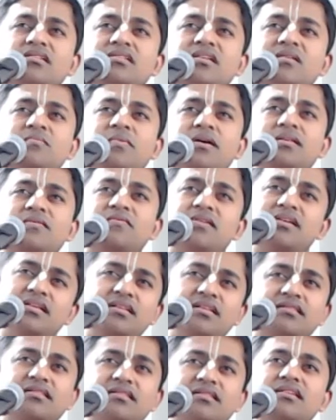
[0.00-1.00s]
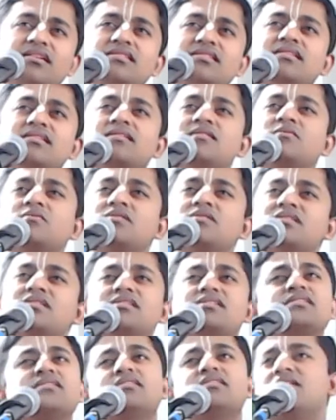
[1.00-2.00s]
Sripad Vedanta Desikar was
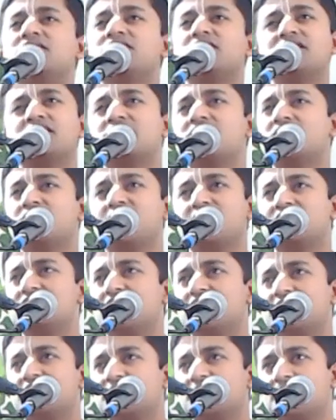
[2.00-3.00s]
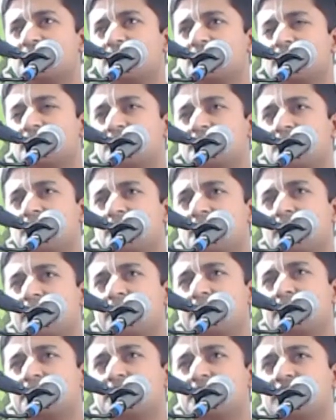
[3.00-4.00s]
such a great Vaishnava Acharya.
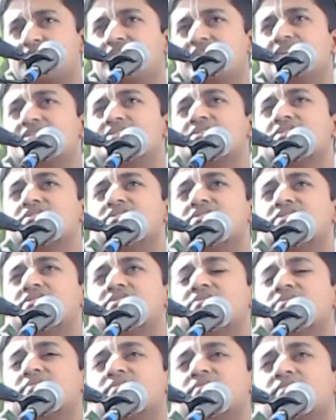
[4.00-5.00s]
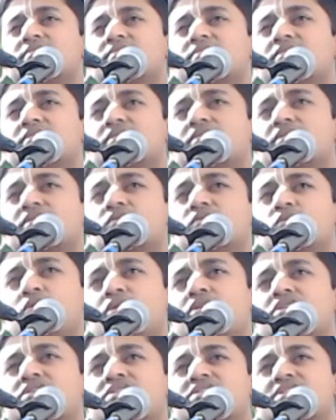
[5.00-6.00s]
He has written
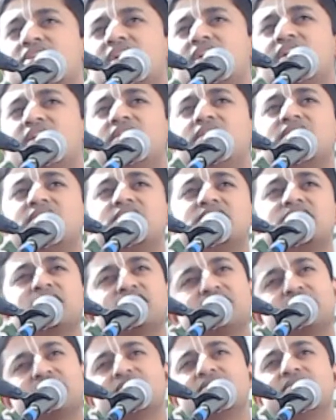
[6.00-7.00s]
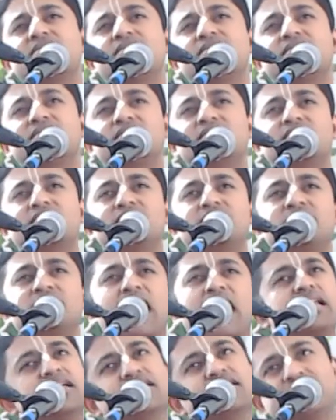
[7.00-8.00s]
works in Sanskrit
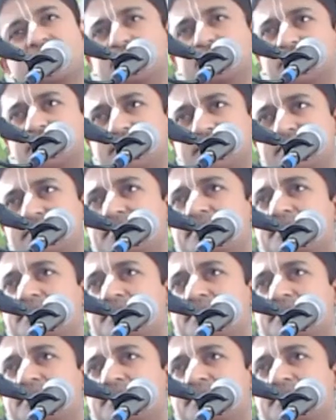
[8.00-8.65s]
and in Tamil.